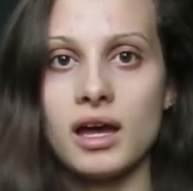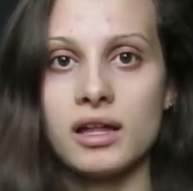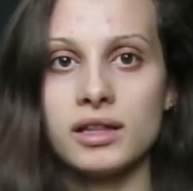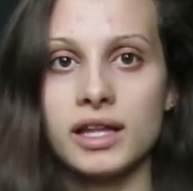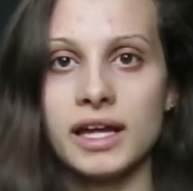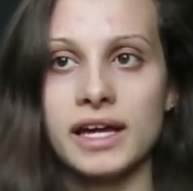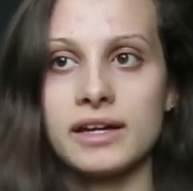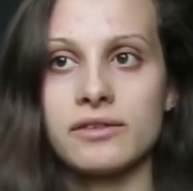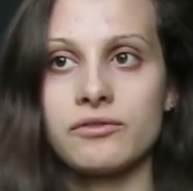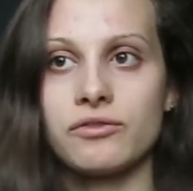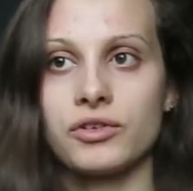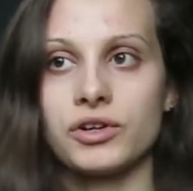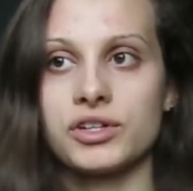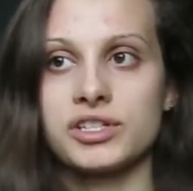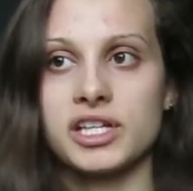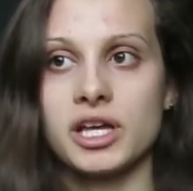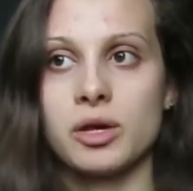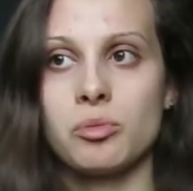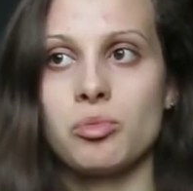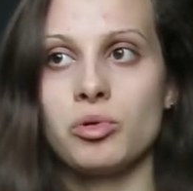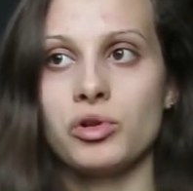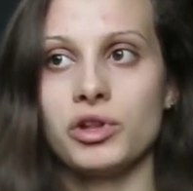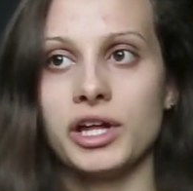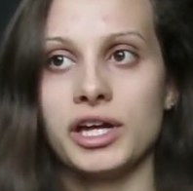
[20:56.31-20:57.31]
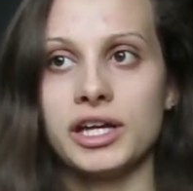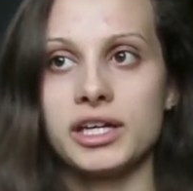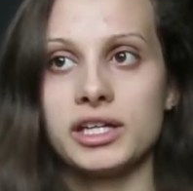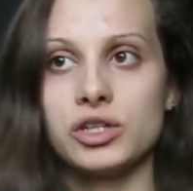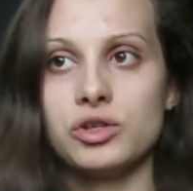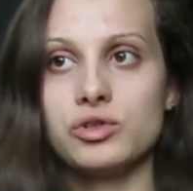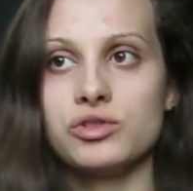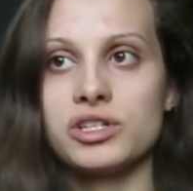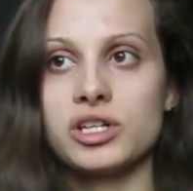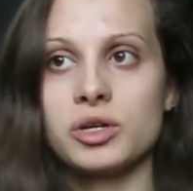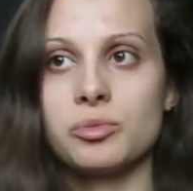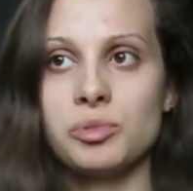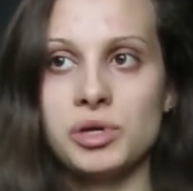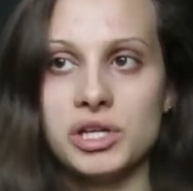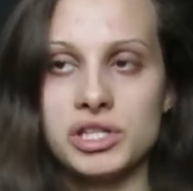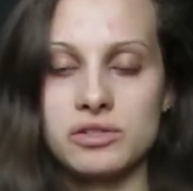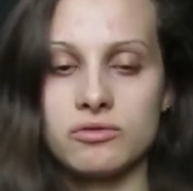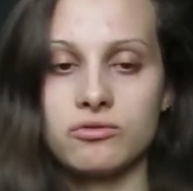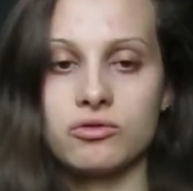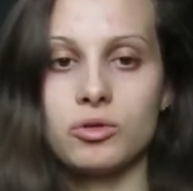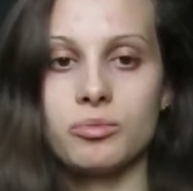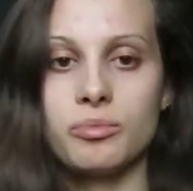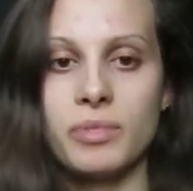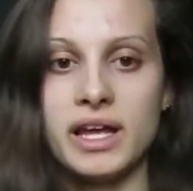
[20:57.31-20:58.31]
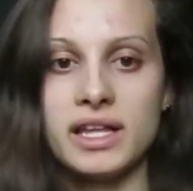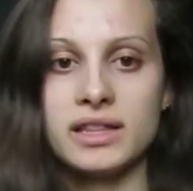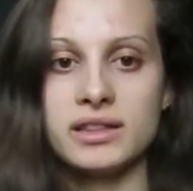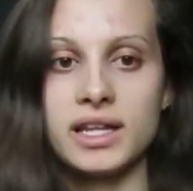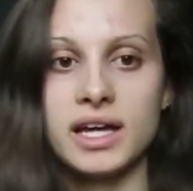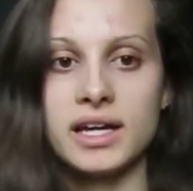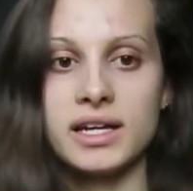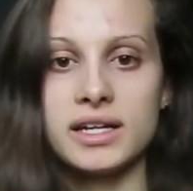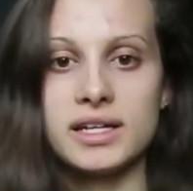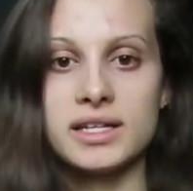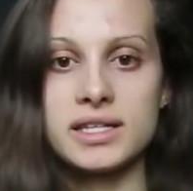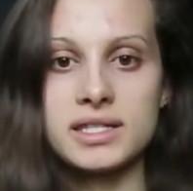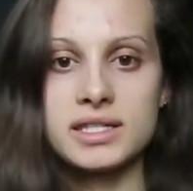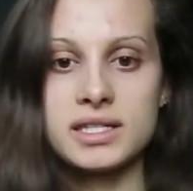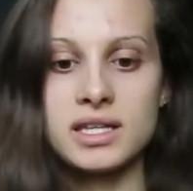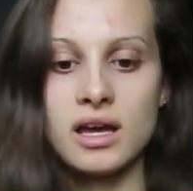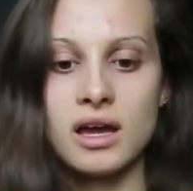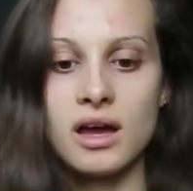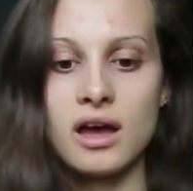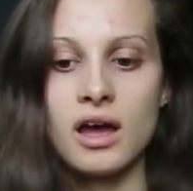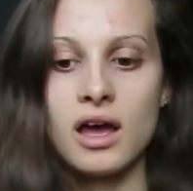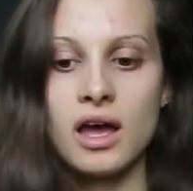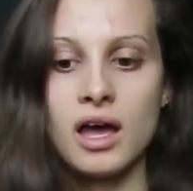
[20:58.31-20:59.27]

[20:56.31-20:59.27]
Like, for example, like using a piece of romaine lettuce,